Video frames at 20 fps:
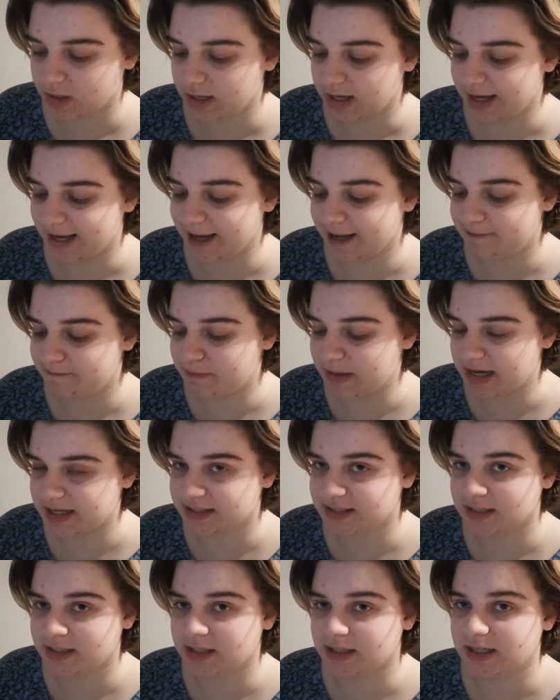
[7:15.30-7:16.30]
it
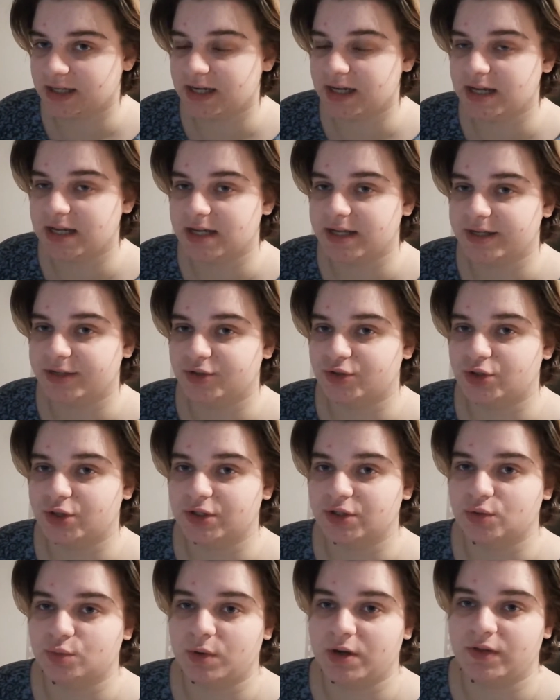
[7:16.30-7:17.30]
basically is
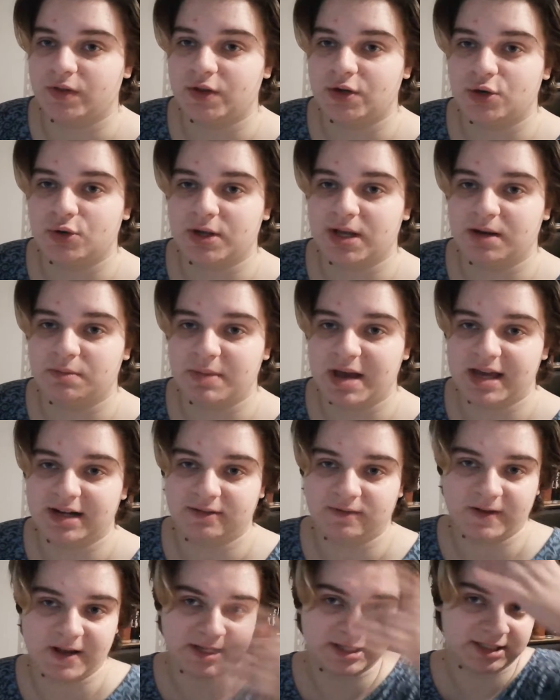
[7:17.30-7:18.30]
just one that you can
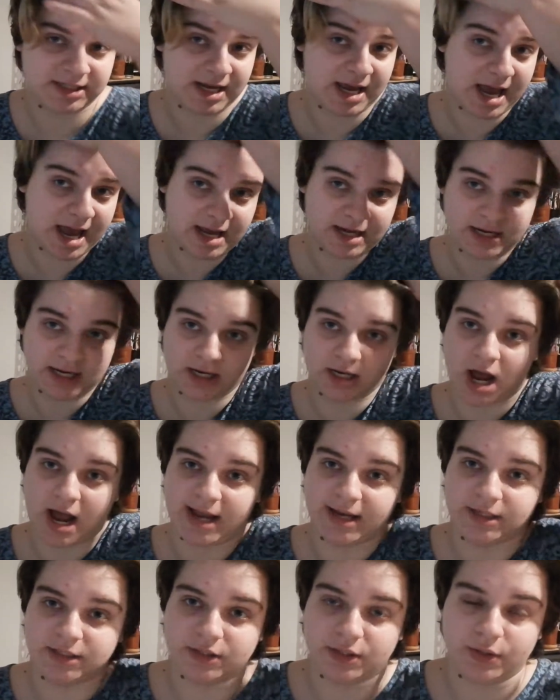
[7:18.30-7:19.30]
manifest any
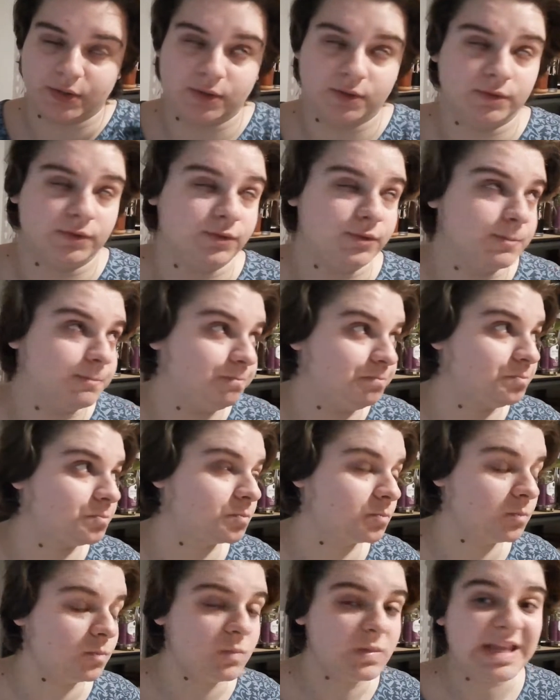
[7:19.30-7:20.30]
kind of
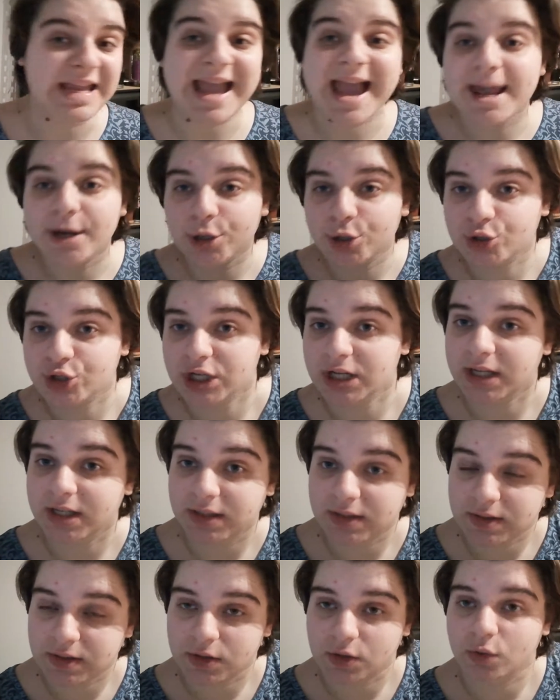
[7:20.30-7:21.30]
energy
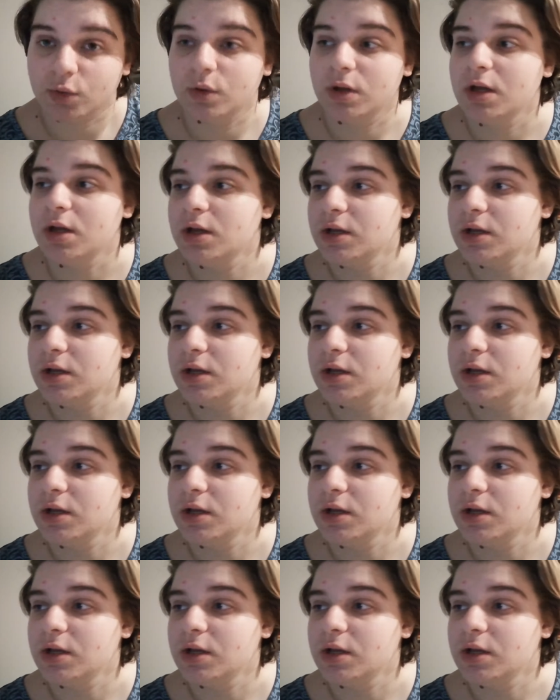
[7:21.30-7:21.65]
into.